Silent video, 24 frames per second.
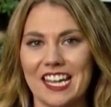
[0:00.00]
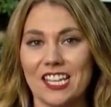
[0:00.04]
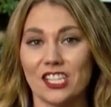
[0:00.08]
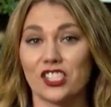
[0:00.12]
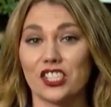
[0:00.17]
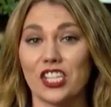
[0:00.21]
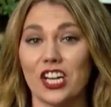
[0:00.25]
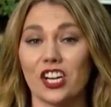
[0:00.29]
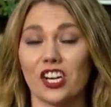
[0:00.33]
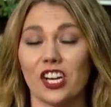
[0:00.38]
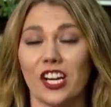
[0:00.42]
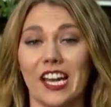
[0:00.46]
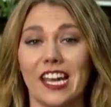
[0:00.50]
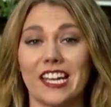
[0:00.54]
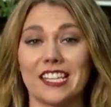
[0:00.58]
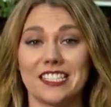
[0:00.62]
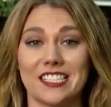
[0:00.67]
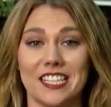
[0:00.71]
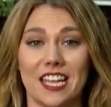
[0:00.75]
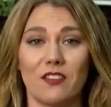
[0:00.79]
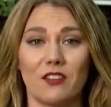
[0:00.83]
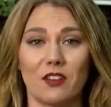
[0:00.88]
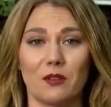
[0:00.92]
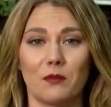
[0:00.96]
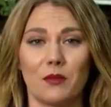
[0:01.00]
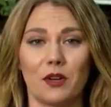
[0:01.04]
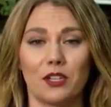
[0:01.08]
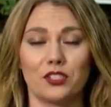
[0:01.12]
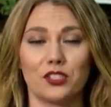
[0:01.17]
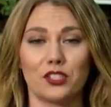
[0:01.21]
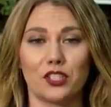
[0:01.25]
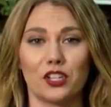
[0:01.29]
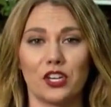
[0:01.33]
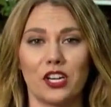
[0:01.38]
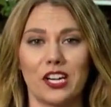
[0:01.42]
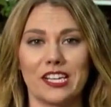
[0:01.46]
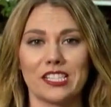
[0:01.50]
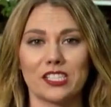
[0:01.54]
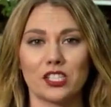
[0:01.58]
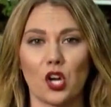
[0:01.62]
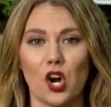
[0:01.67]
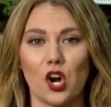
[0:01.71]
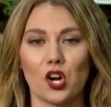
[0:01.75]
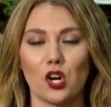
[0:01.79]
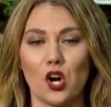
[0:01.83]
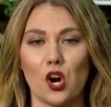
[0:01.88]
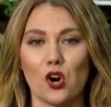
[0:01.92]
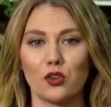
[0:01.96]
Sherry and David Mundurez
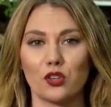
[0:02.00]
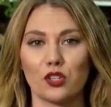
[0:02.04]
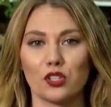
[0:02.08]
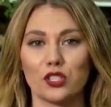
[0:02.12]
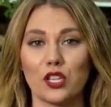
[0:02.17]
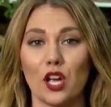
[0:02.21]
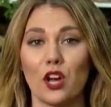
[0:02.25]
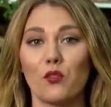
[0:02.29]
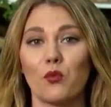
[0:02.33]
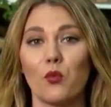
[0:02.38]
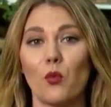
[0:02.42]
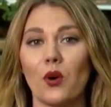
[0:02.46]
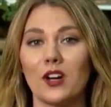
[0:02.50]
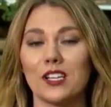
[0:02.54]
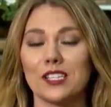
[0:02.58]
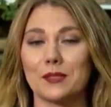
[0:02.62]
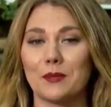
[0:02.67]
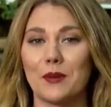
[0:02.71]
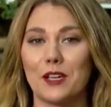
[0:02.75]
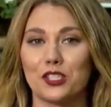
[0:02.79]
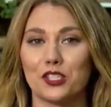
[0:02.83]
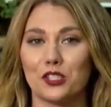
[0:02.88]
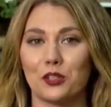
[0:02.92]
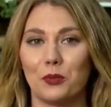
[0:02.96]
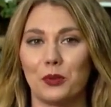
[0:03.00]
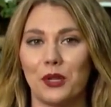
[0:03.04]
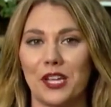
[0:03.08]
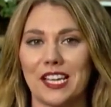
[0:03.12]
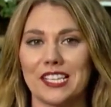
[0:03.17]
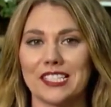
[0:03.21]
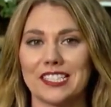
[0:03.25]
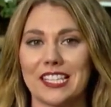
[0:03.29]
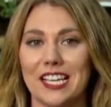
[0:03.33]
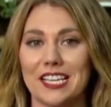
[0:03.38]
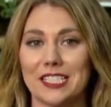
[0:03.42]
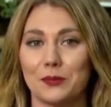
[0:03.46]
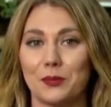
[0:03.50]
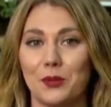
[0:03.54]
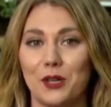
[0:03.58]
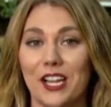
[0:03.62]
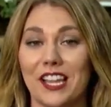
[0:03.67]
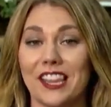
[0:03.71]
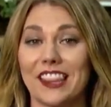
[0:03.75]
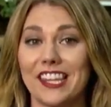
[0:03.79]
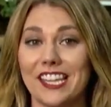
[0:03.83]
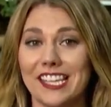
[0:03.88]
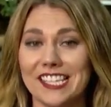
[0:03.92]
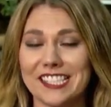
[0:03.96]
are owners of one special place that's
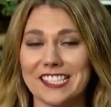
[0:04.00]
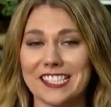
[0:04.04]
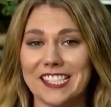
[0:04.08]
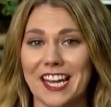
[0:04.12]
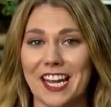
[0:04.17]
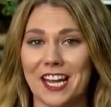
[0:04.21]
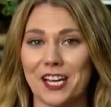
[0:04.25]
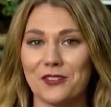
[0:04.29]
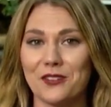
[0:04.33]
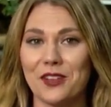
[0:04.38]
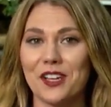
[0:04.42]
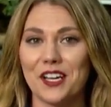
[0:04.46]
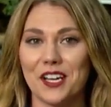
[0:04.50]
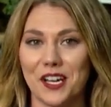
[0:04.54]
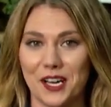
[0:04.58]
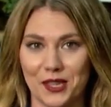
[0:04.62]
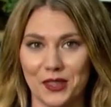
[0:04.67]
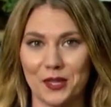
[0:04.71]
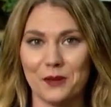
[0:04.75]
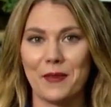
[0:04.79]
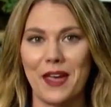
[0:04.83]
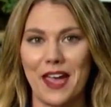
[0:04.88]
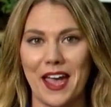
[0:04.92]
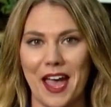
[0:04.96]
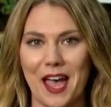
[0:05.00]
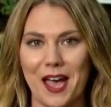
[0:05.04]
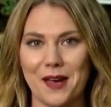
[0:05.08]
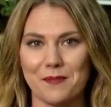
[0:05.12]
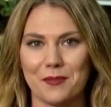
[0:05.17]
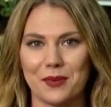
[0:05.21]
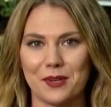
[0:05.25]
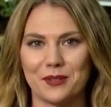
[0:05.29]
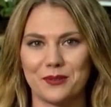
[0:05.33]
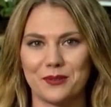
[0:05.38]
putting this town on the map.